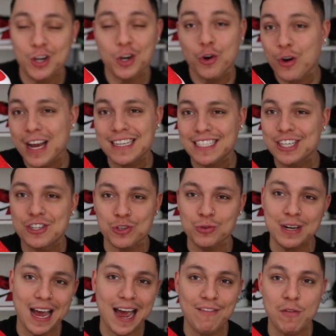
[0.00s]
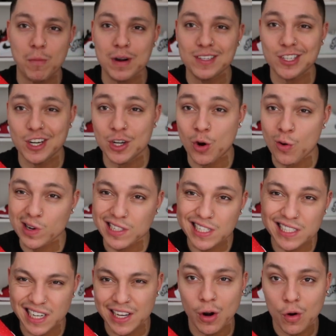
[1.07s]
crazy shoe that everybody's going to go
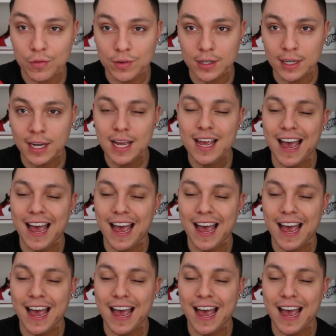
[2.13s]
insane over.